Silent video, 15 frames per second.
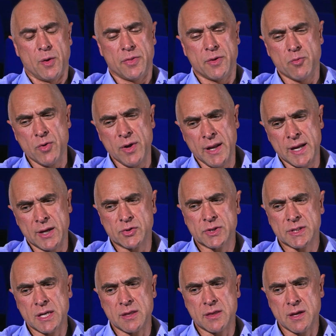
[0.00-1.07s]
the really
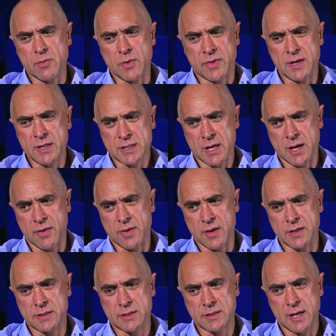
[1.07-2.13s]
interesting thing with this Heath
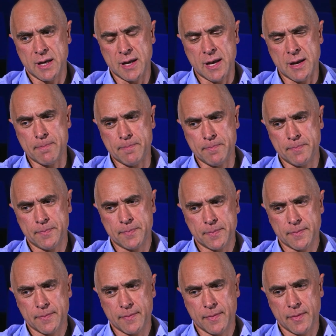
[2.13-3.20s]
is,
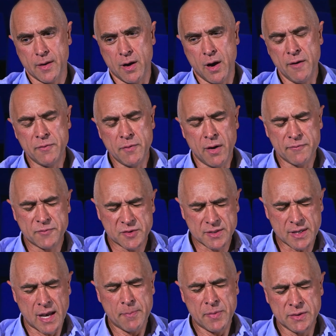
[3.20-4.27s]
um, I've, I've,
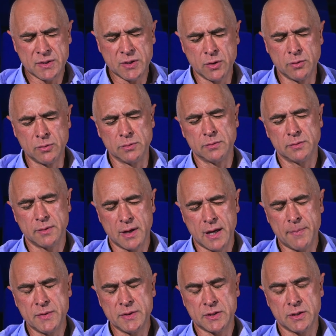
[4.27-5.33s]
up until
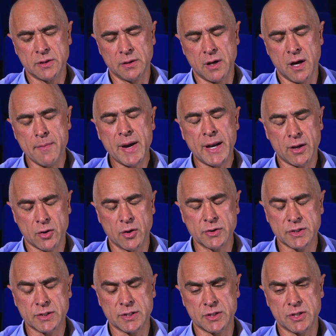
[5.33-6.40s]
up until I made a
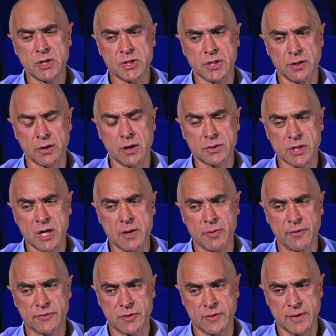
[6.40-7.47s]
conscious decision in October
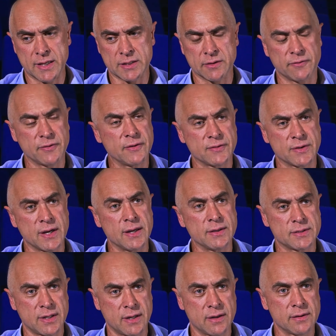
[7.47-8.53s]
of
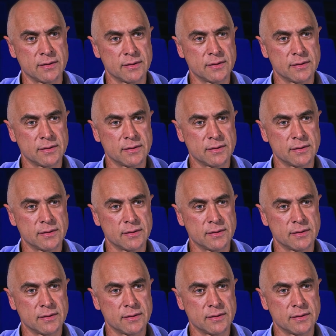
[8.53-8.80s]
2015 to